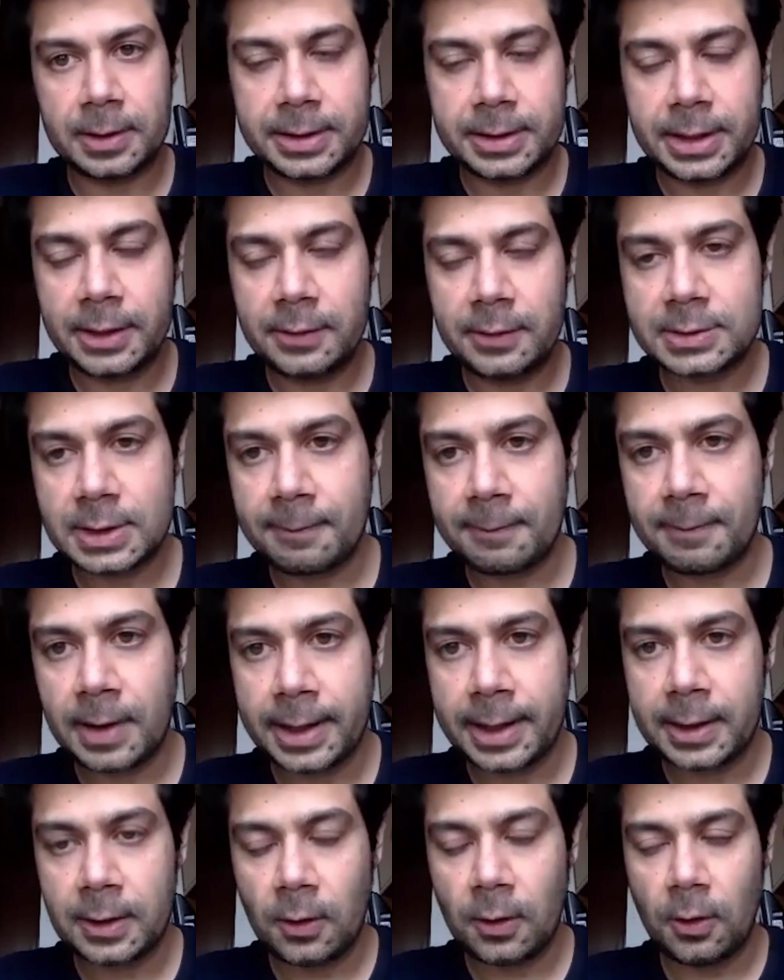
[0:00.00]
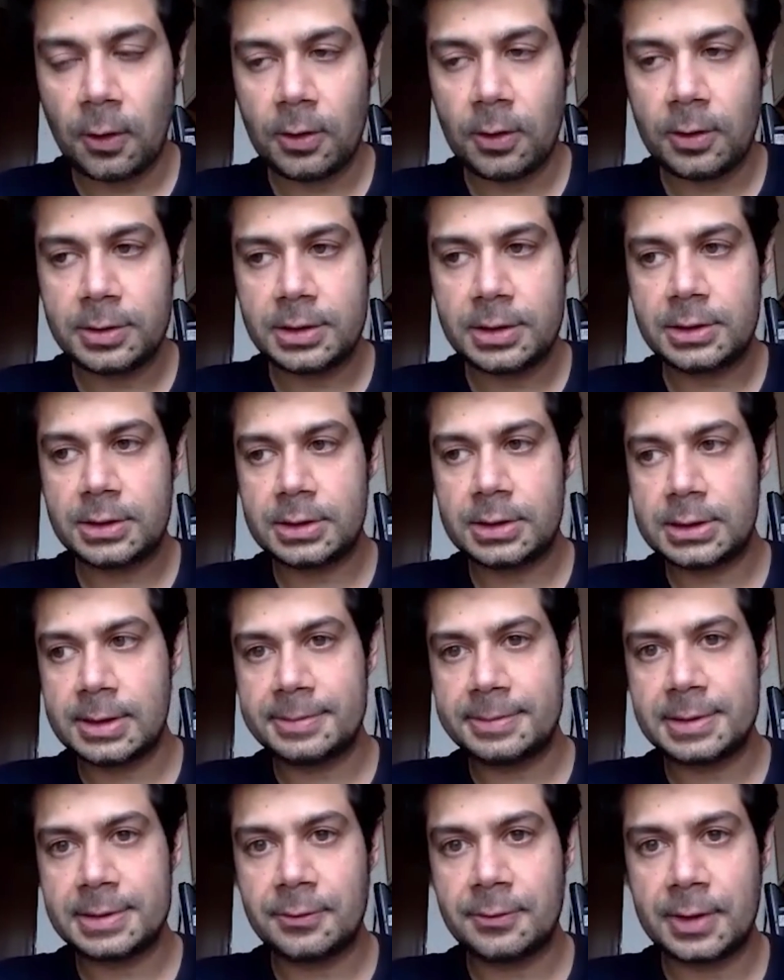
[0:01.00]
Then it was applying all the
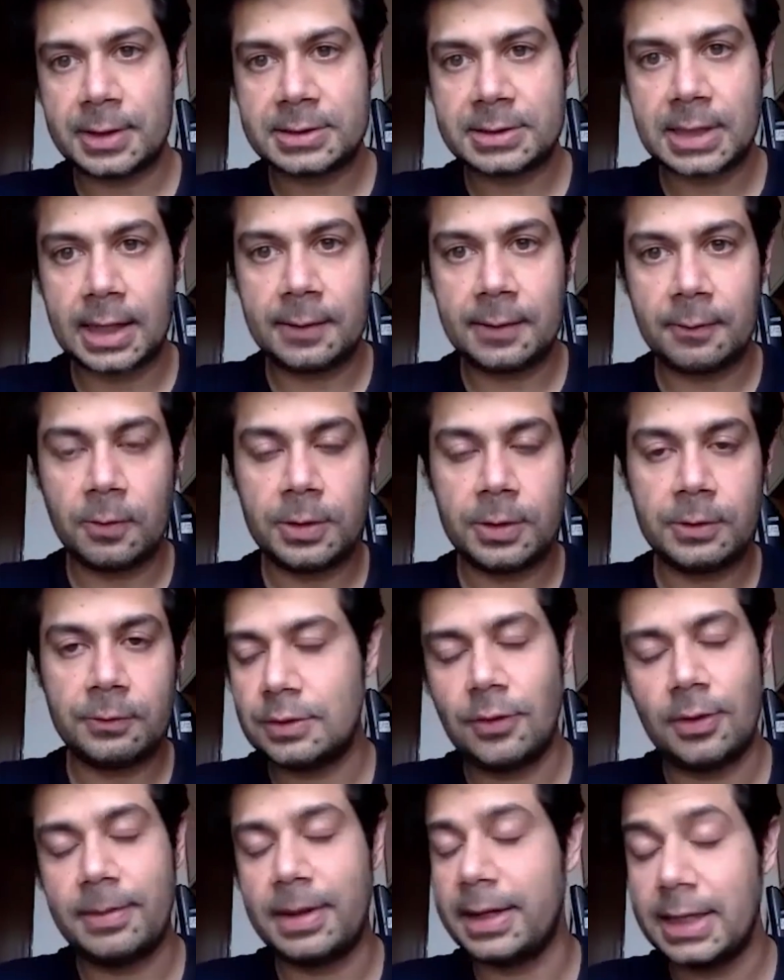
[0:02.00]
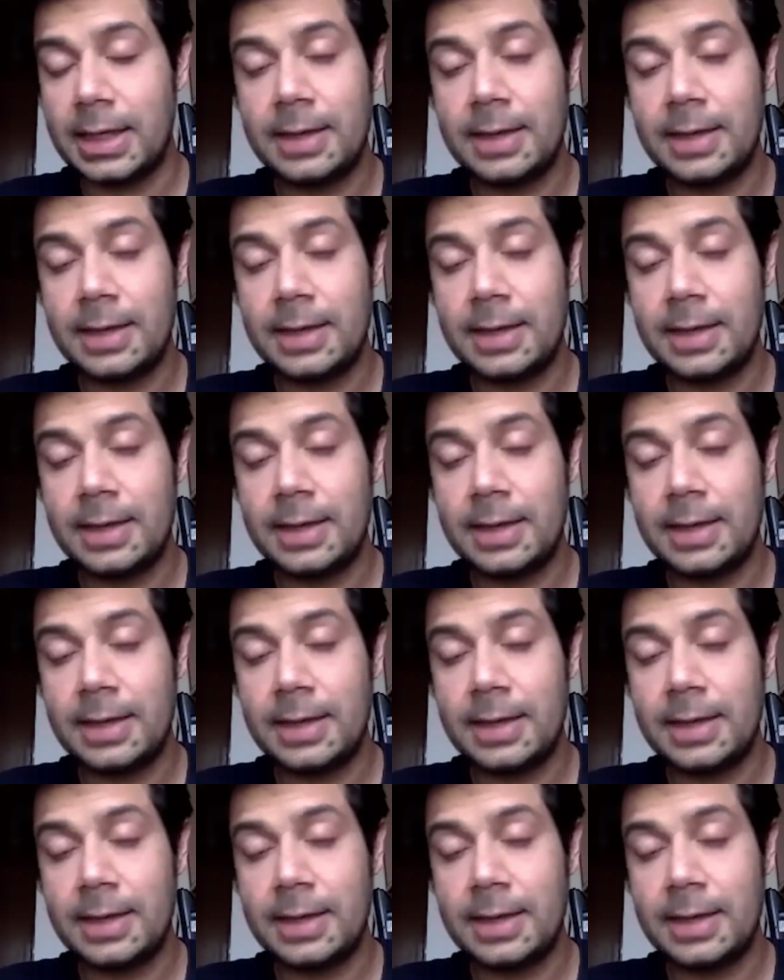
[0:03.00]
tips and tricks I would for my